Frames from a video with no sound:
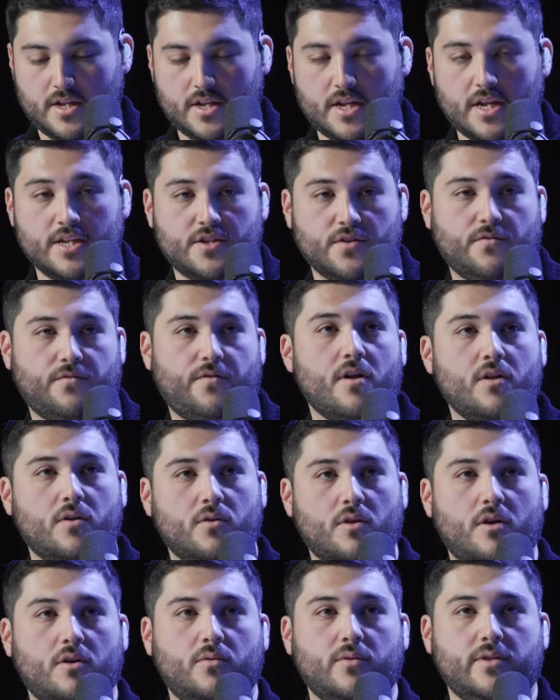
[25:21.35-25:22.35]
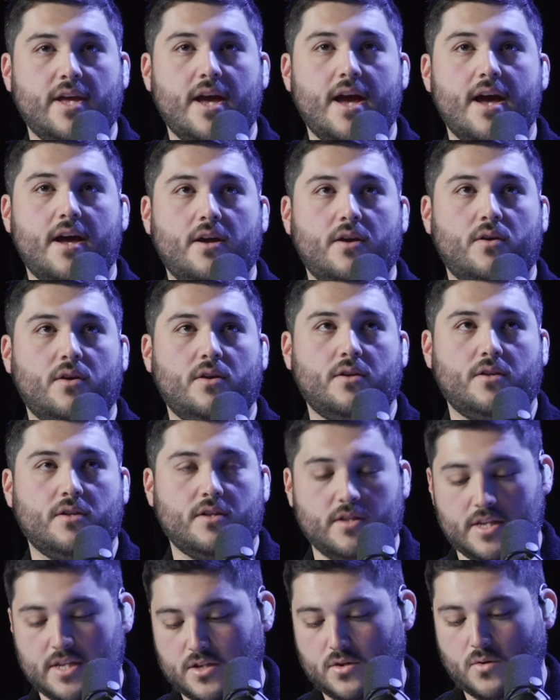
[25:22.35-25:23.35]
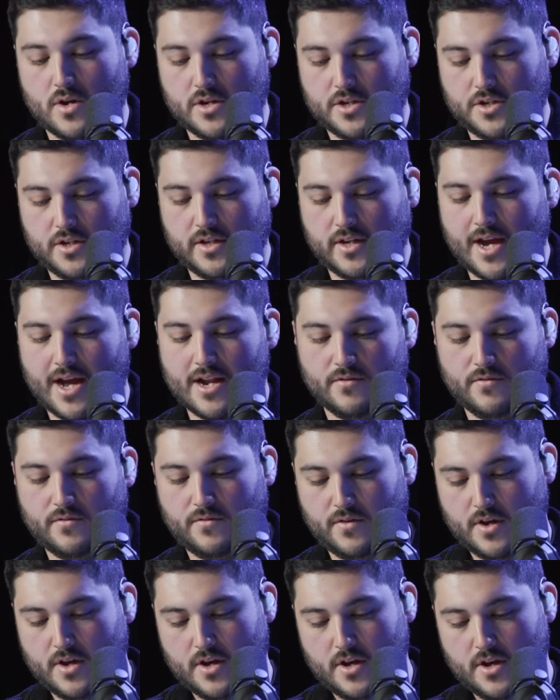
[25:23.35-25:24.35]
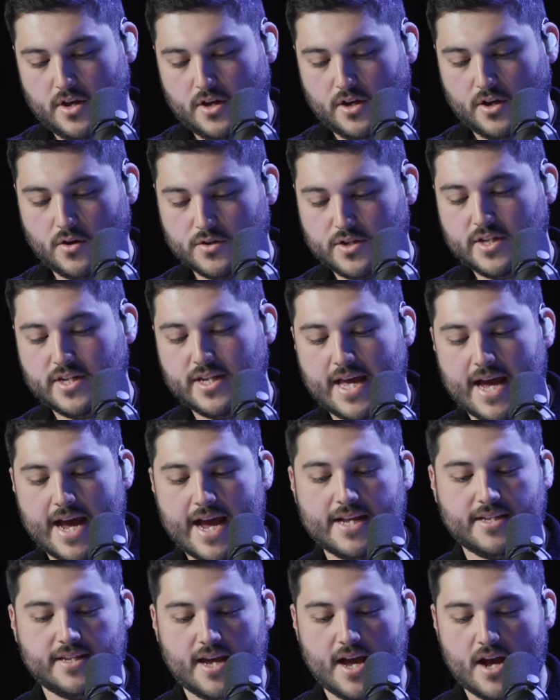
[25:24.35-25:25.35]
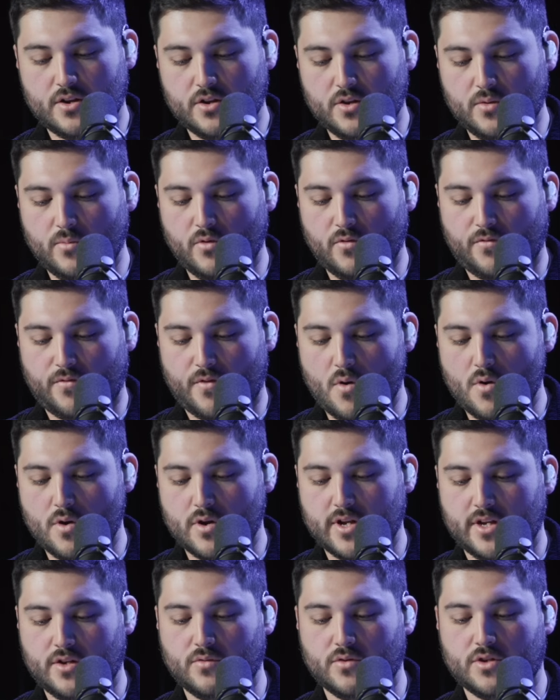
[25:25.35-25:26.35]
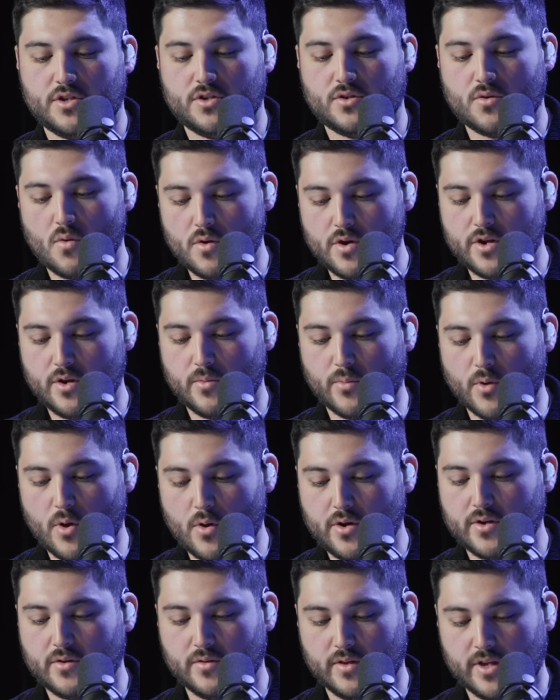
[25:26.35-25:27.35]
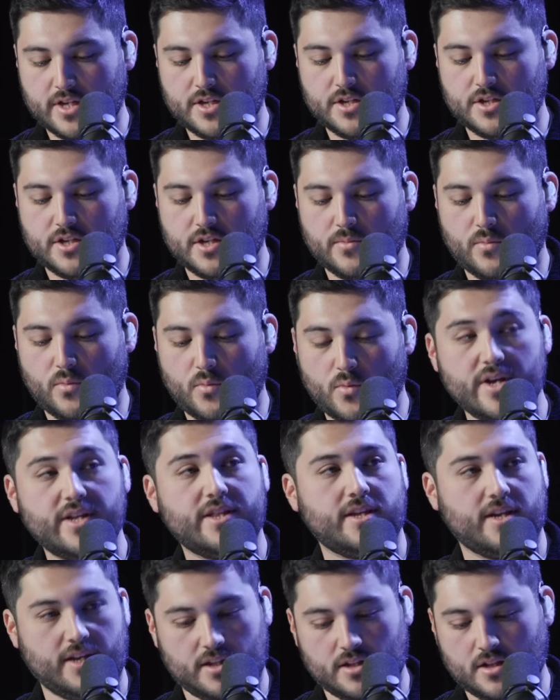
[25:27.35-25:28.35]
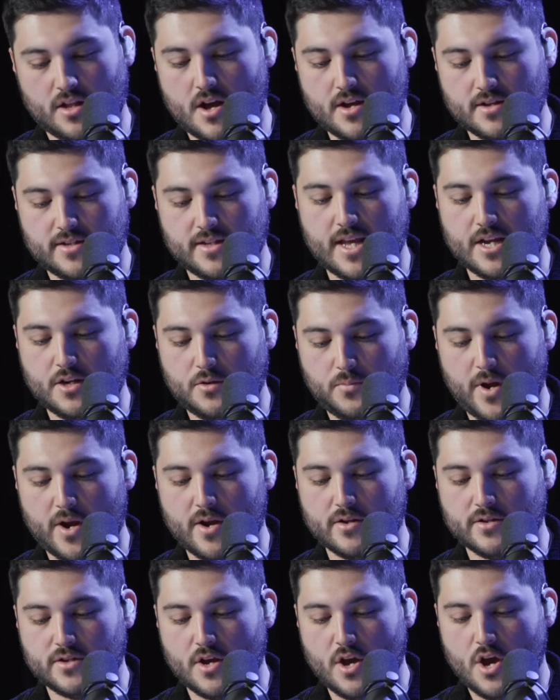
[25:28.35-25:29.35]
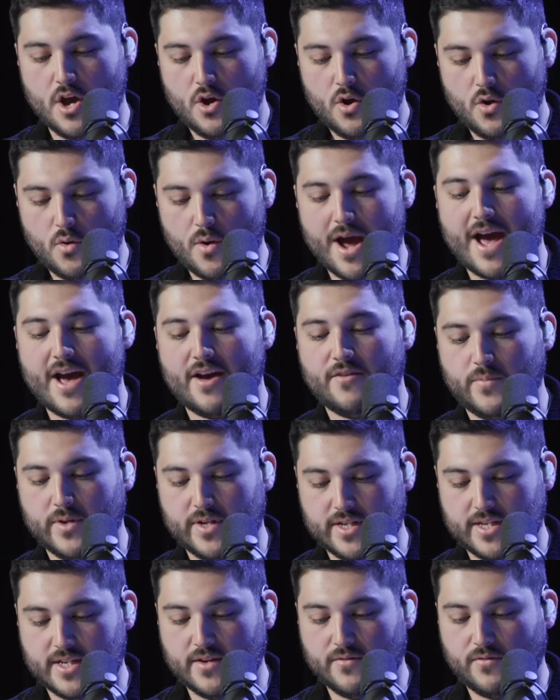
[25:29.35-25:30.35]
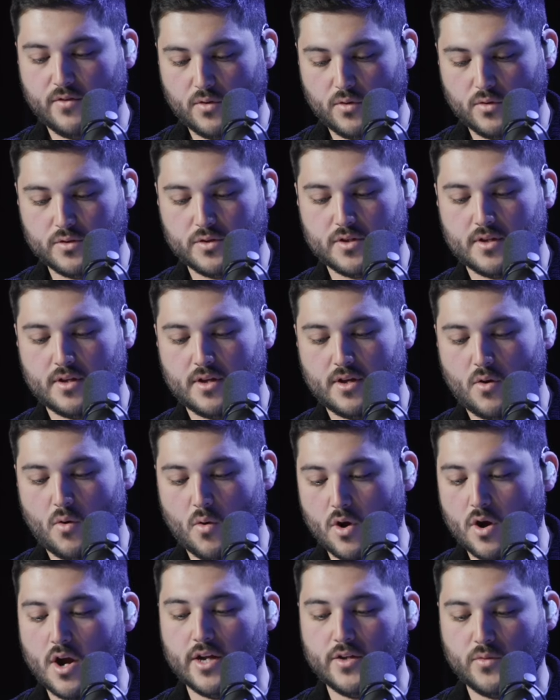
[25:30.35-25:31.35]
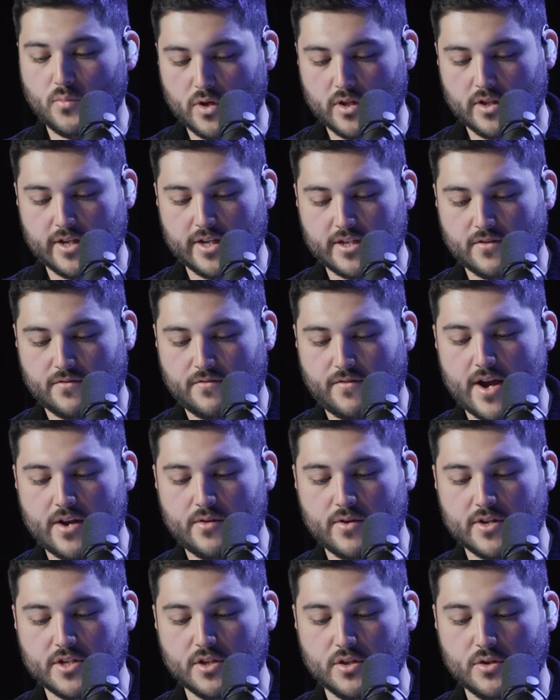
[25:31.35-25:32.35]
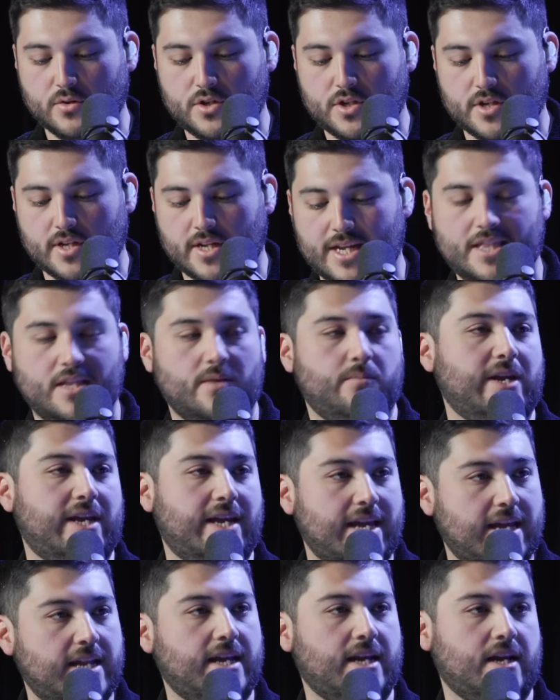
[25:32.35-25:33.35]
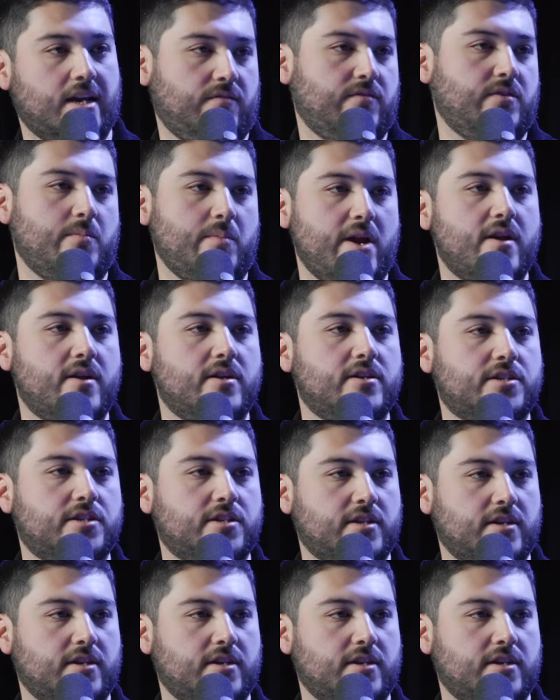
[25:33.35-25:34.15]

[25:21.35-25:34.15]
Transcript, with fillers: And to follow along with that, this question kind of goes into that as how do you move forward in restoring a broken relationship with in laws slash parents who have been difficult or unwilling to find resolution in the beginning of the marriage.